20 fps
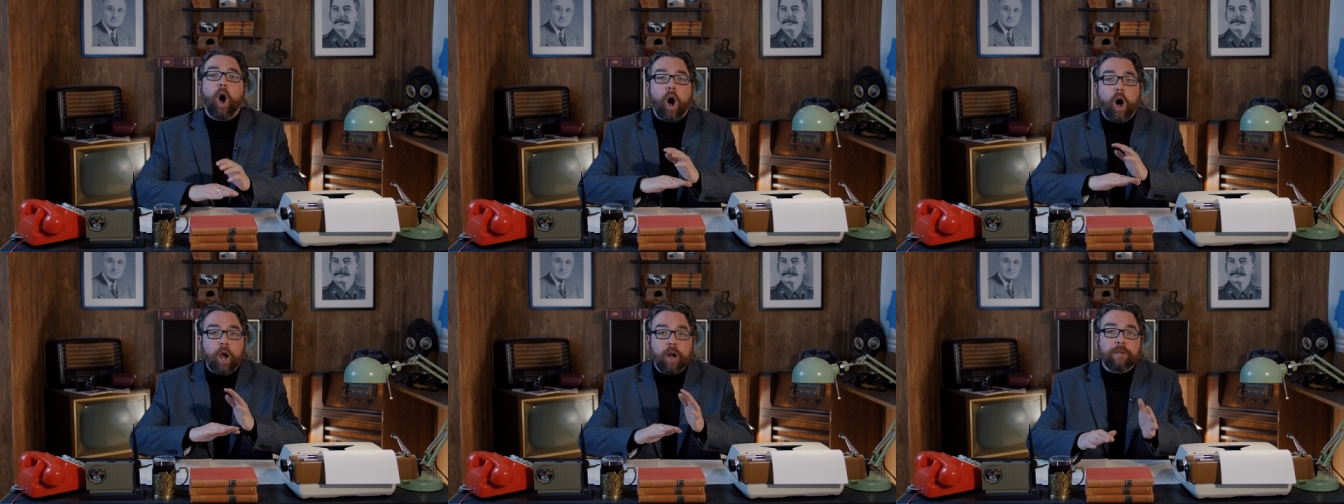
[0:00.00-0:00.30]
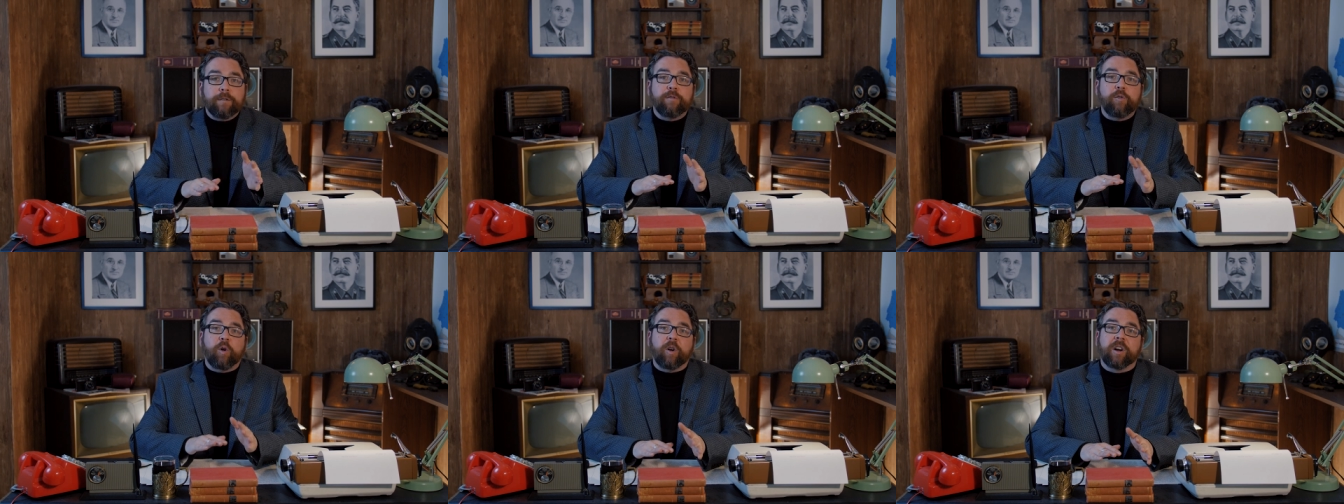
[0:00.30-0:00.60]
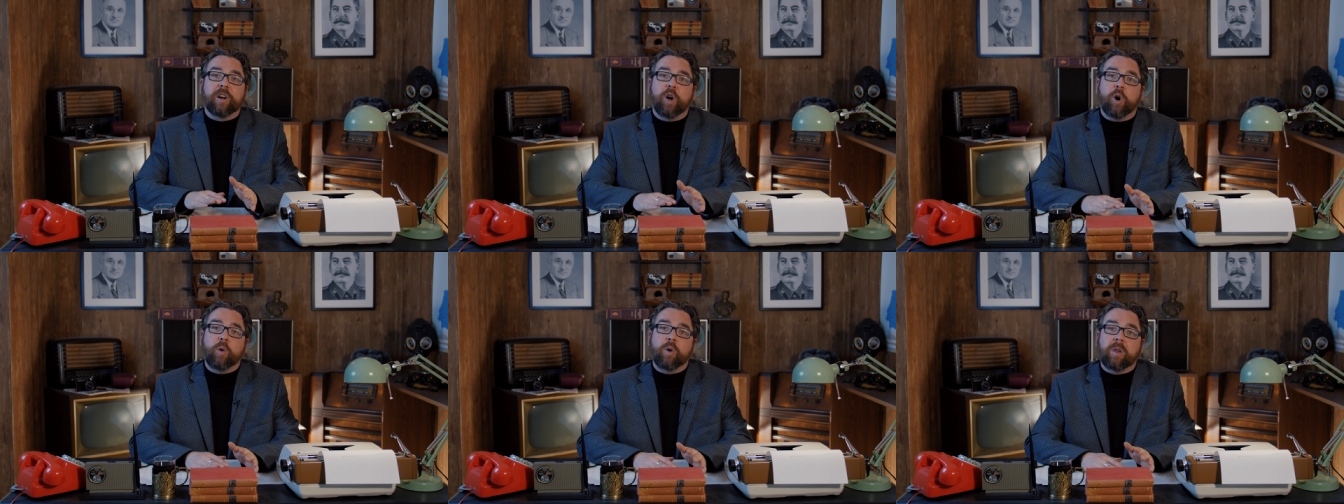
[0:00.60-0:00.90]
all
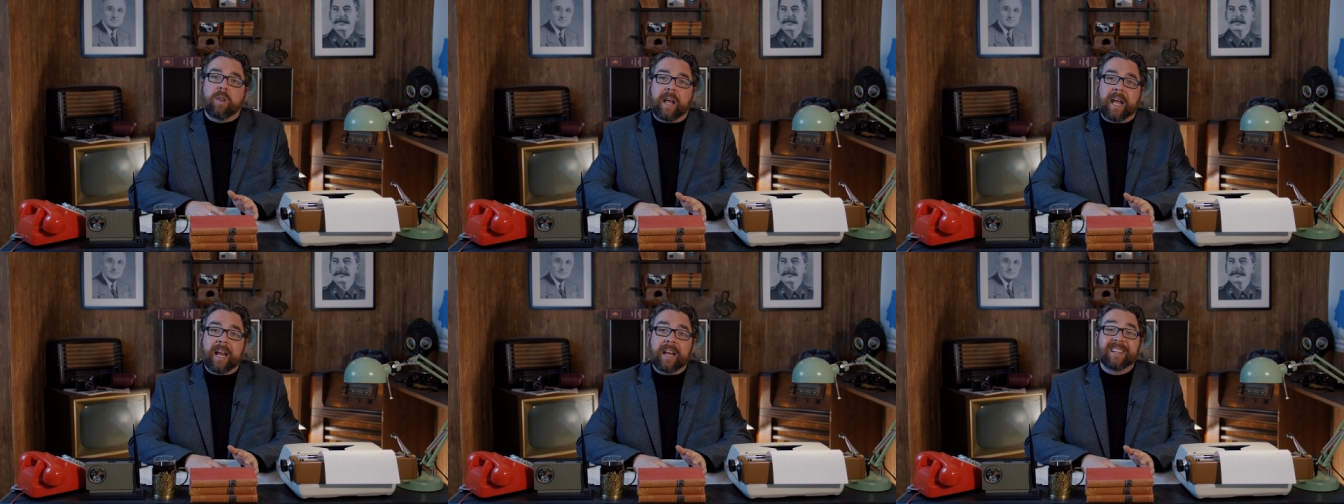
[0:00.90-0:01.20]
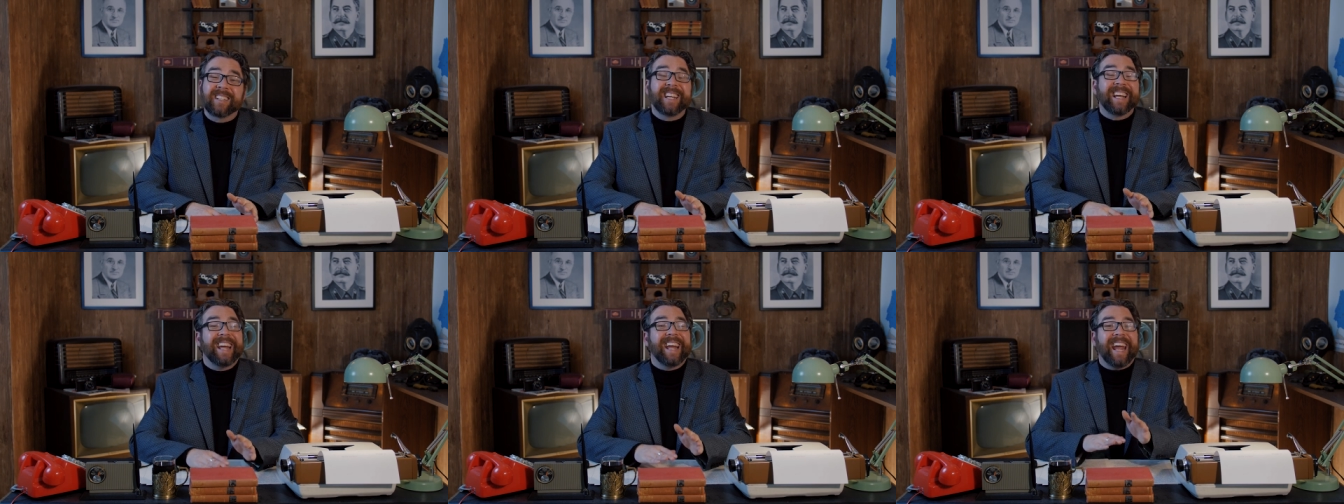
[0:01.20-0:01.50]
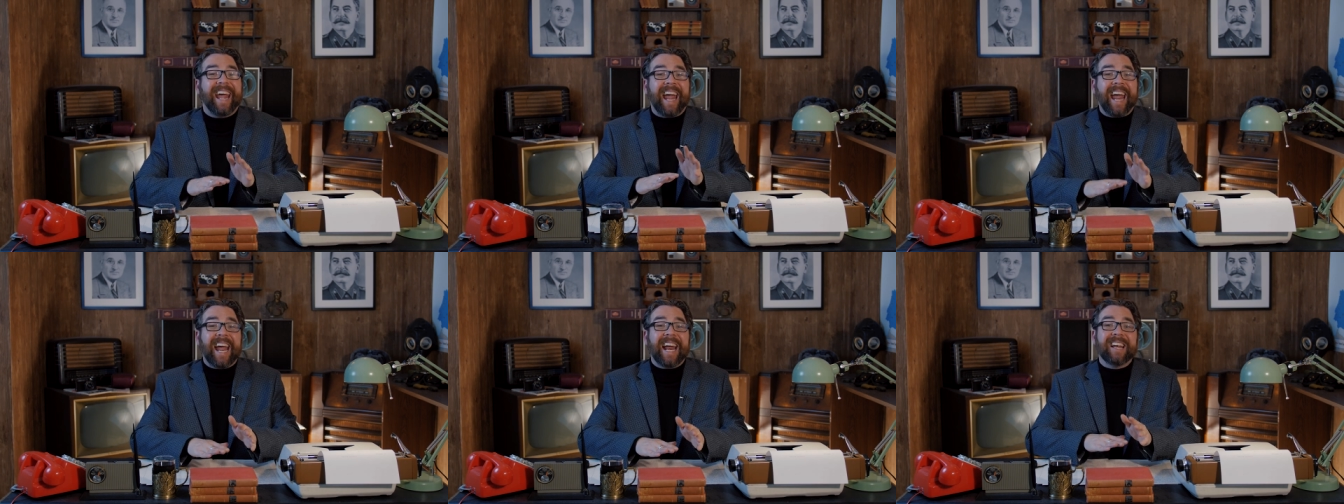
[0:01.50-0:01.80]
foreign-owned land
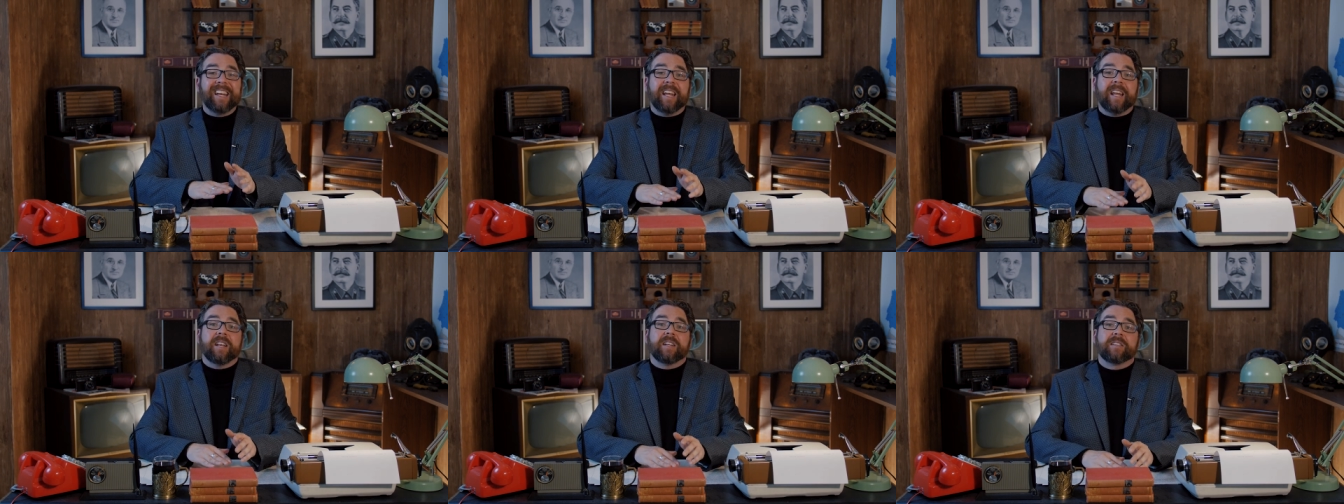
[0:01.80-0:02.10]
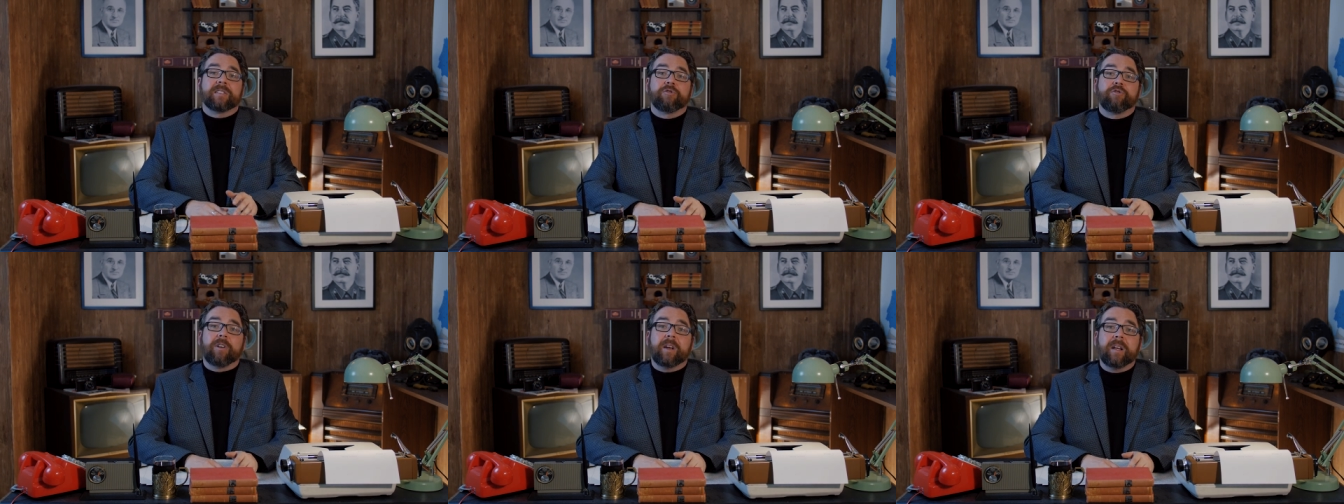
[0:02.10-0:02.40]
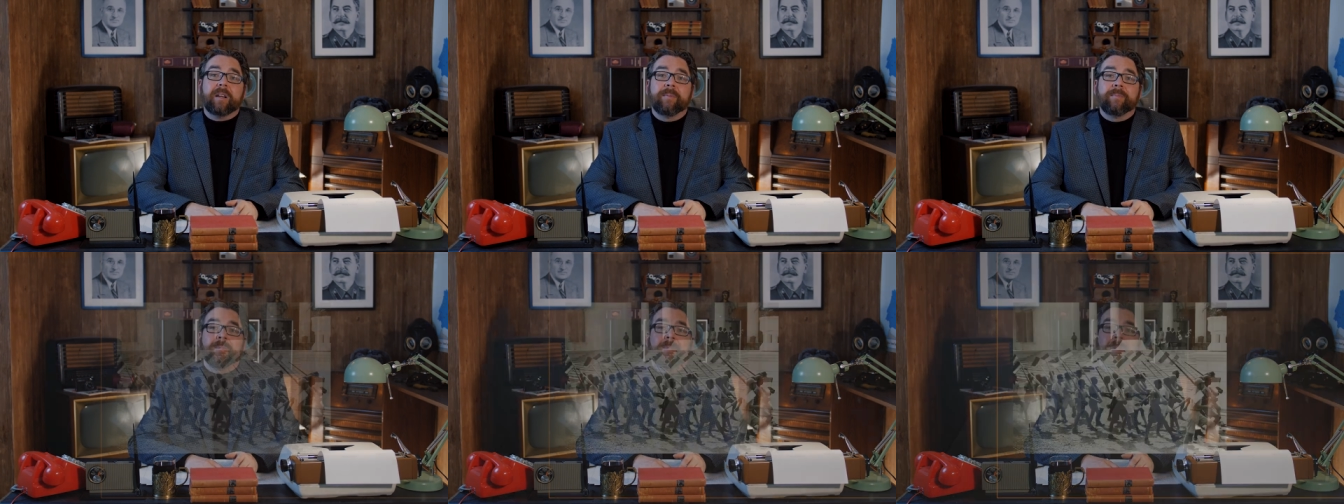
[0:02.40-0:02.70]
and industry.